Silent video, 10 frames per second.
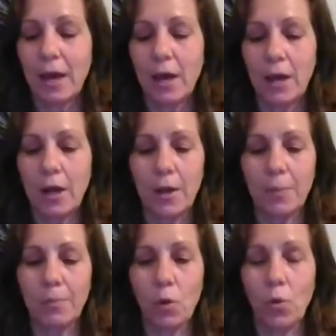
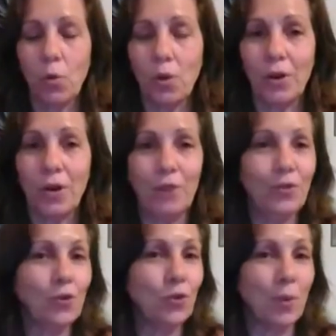Um, or if
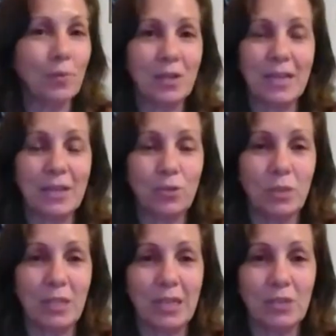you normally connect
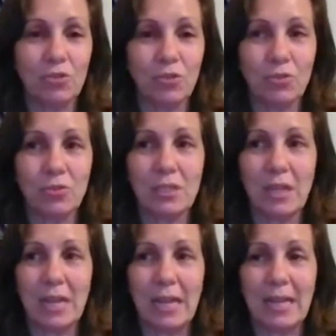with the angels
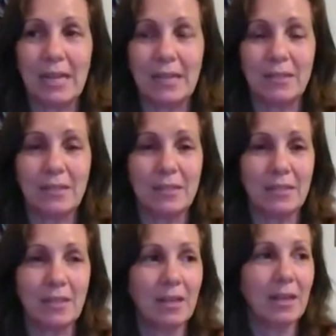and,
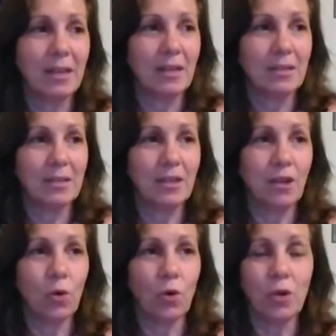you
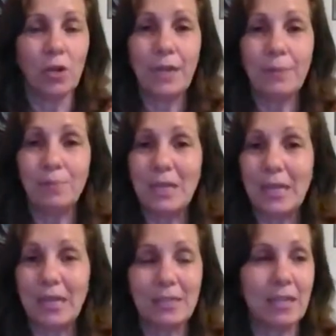know, or light
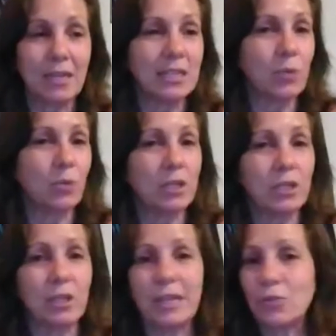beings, and I say we're going to
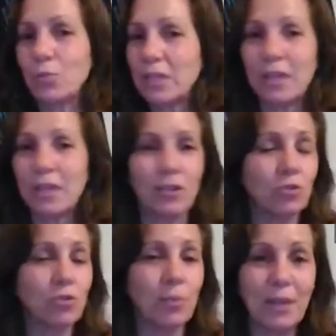connect with another
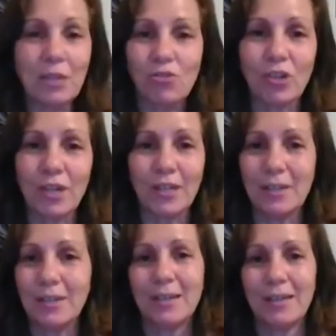dimension,